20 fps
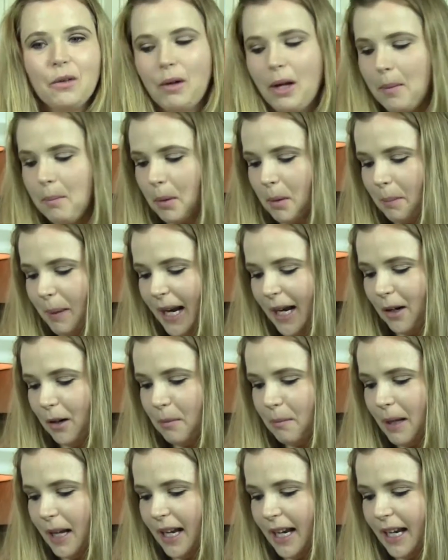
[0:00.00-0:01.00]
while I'm
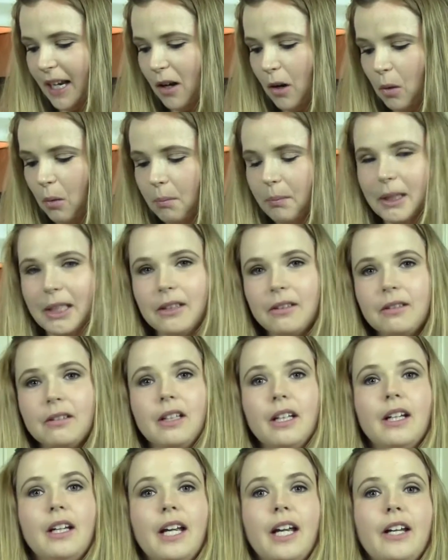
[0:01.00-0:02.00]
preparing my
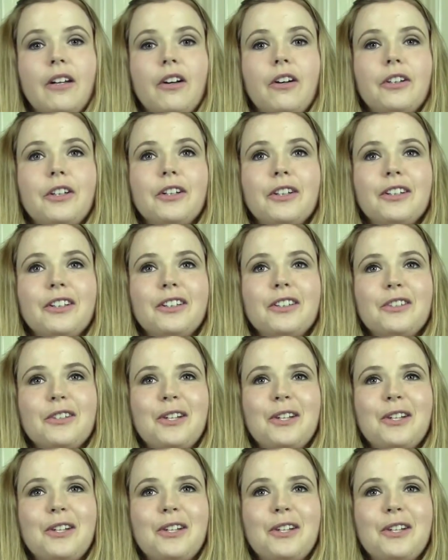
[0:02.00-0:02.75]
oatmeal. And all you're going